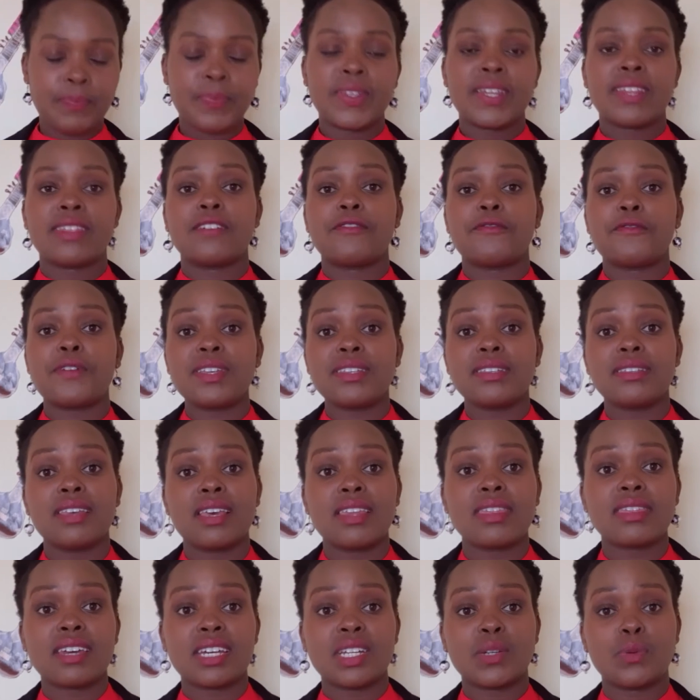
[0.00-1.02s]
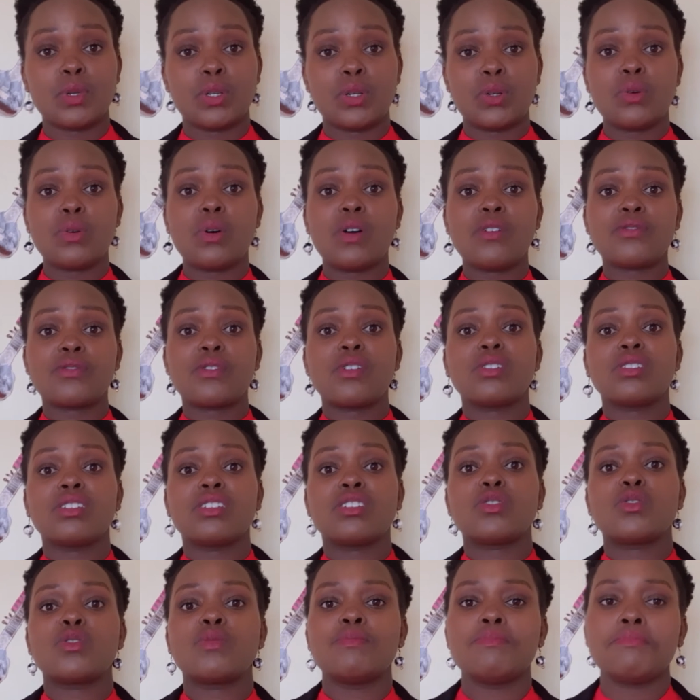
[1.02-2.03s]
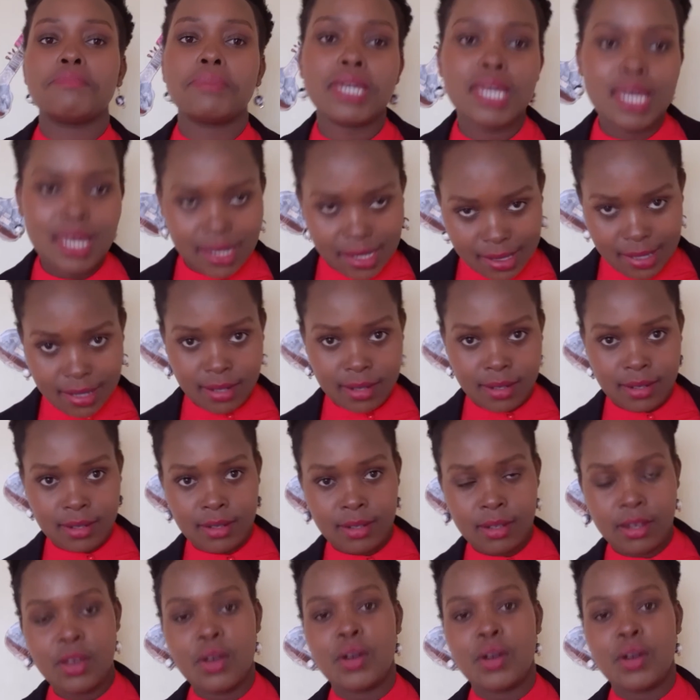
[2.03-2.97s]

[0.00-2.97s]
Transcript: The first thing that we do, of course, is to meet.